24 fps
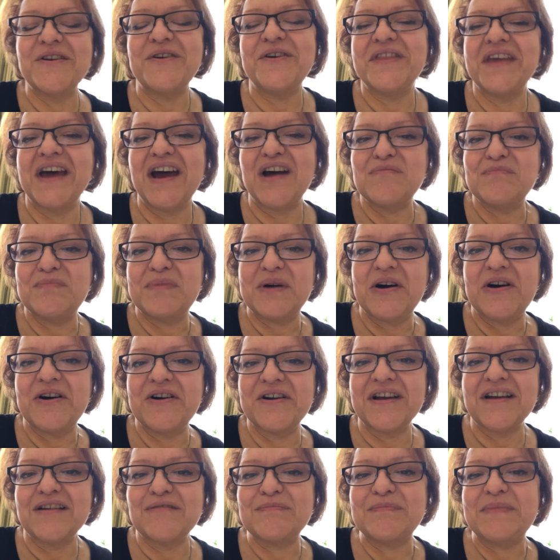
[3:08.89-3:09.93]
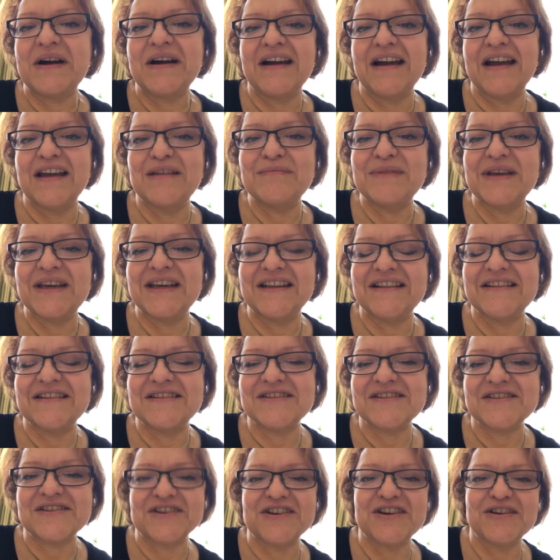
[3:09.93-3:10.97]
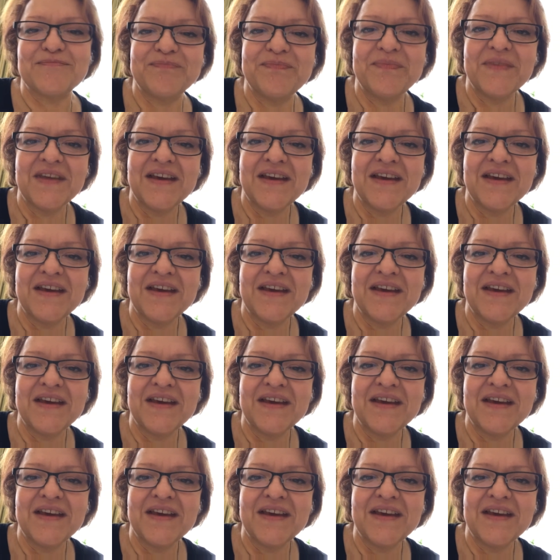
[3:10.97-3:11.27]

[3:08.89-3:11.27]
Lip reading: all that bulk behind me in the skirt.